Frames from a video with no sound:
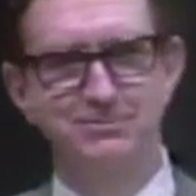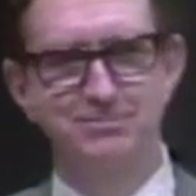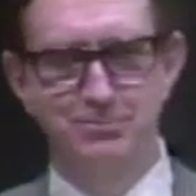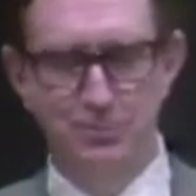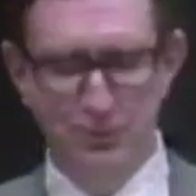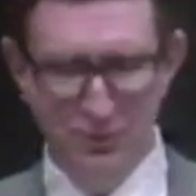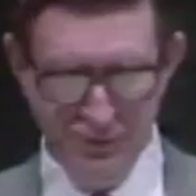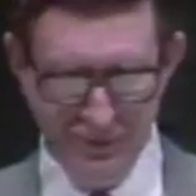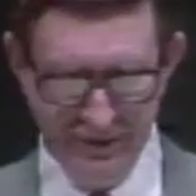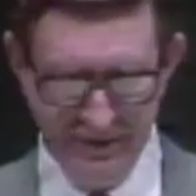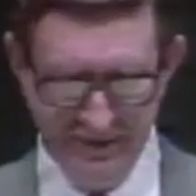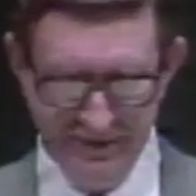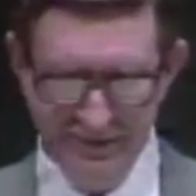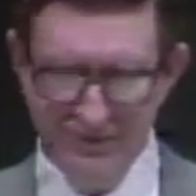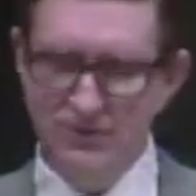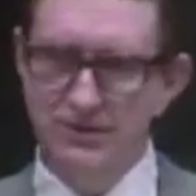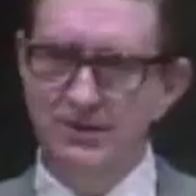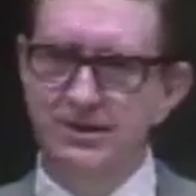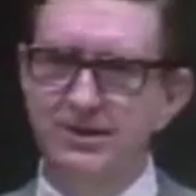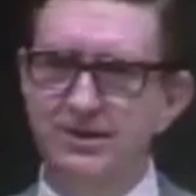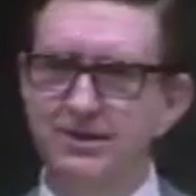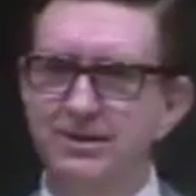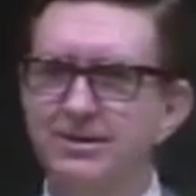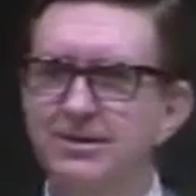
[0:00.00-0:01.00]
pushing a
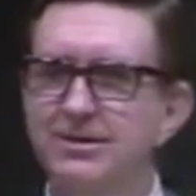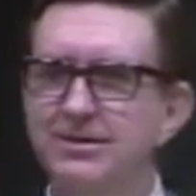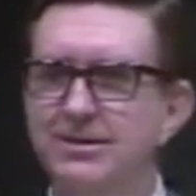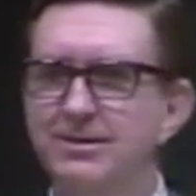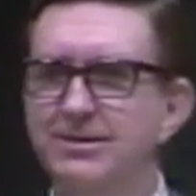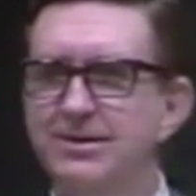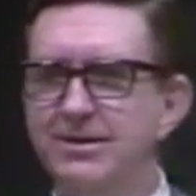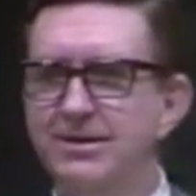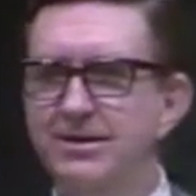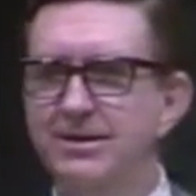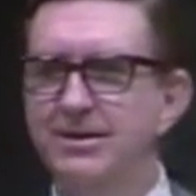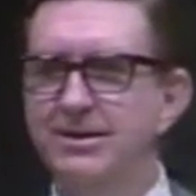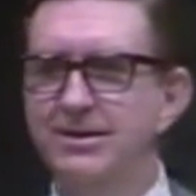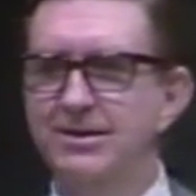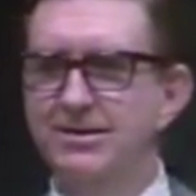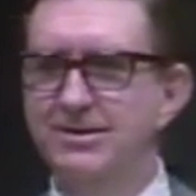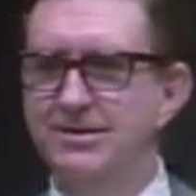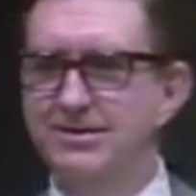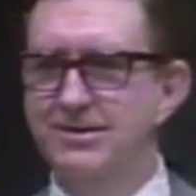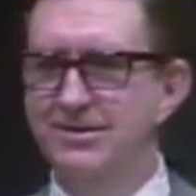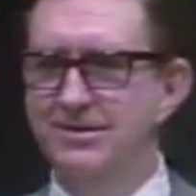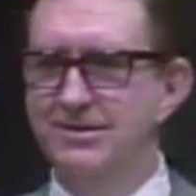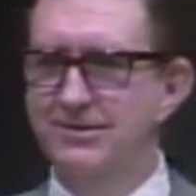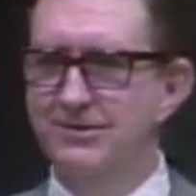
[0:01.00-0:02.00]
saw
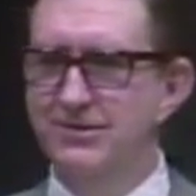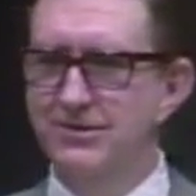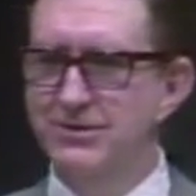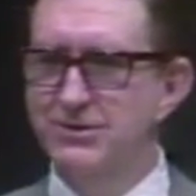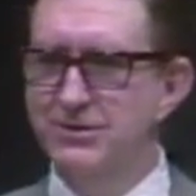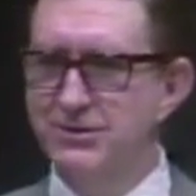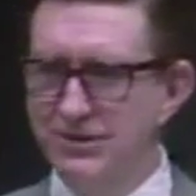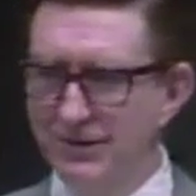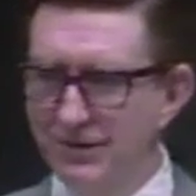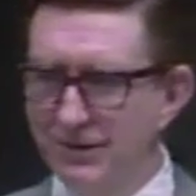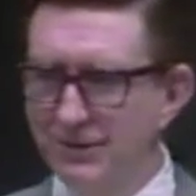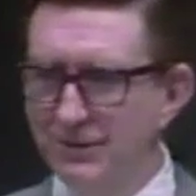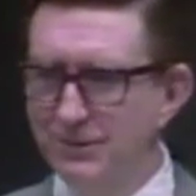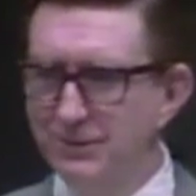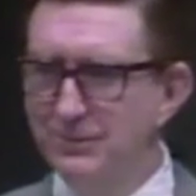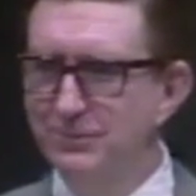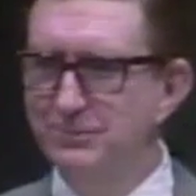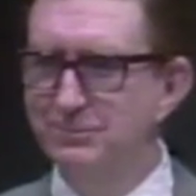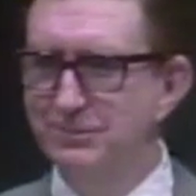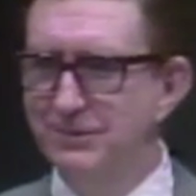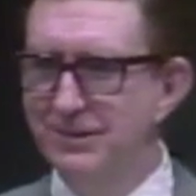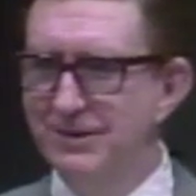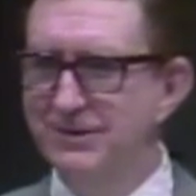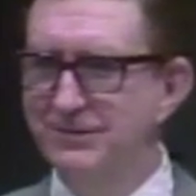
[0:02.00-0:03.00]
in the snow,
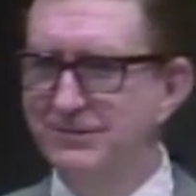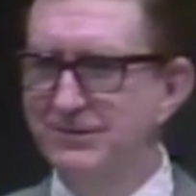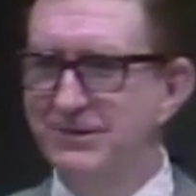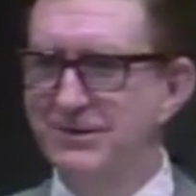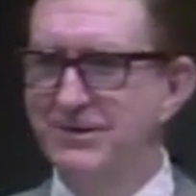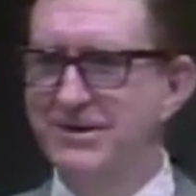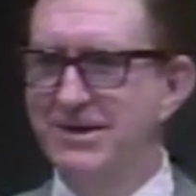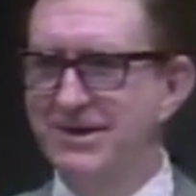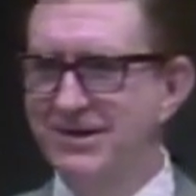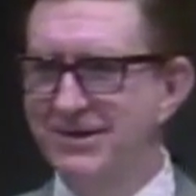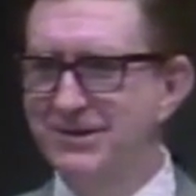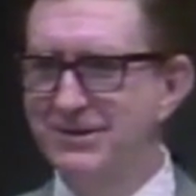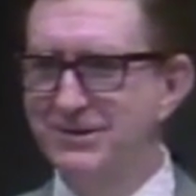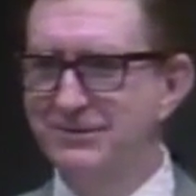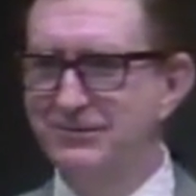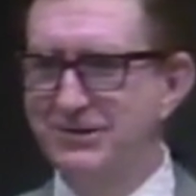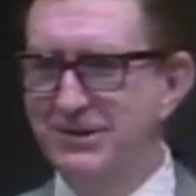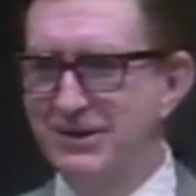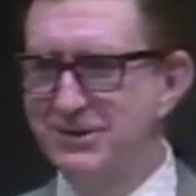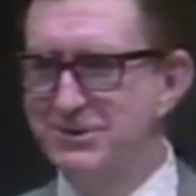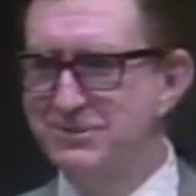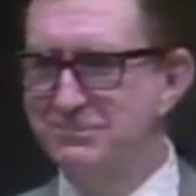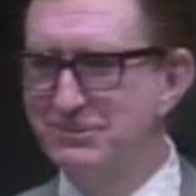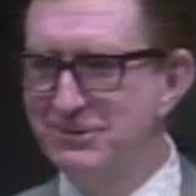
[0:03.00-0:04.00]
believe it or not, of
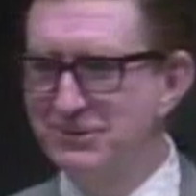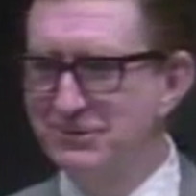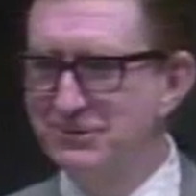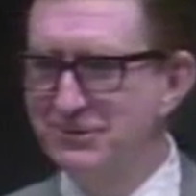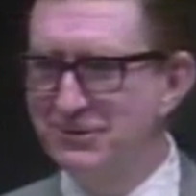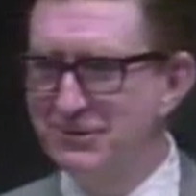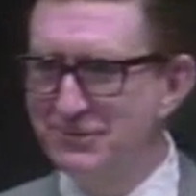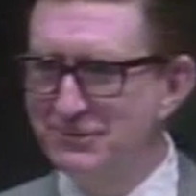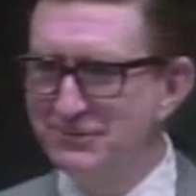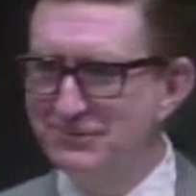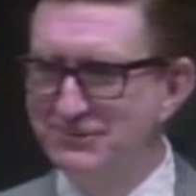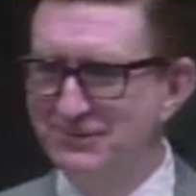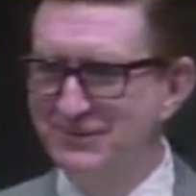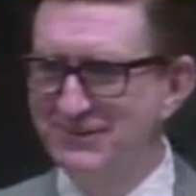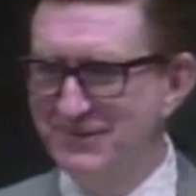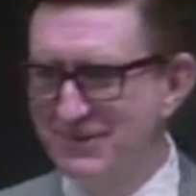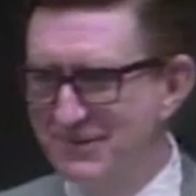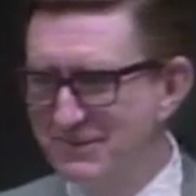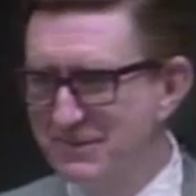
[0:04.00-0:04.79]
Aspen Grove,